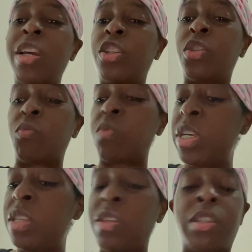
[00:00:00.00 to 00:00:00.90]
Just
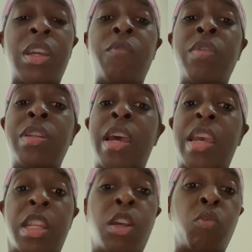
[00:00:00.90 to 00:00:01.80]
read this every day
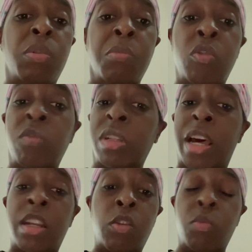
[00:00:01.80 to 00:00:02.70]
and it'll remove a
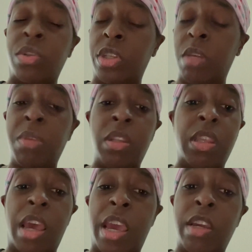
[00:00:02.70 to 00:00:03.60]
lot of the resentment,
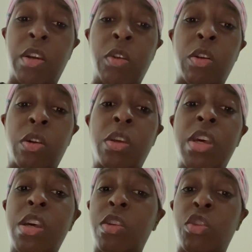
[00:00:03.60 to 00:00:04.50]
the anger, the
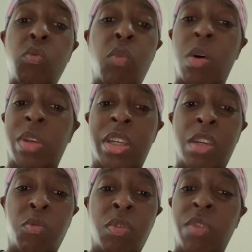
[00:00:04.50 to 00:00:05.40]
you wanting to
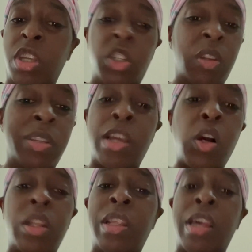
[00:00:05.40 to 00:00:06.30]
get revenge, it'll take
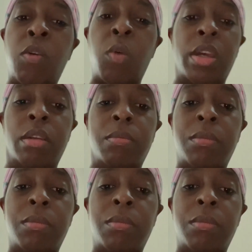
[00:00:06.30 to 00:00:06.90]
all of that away.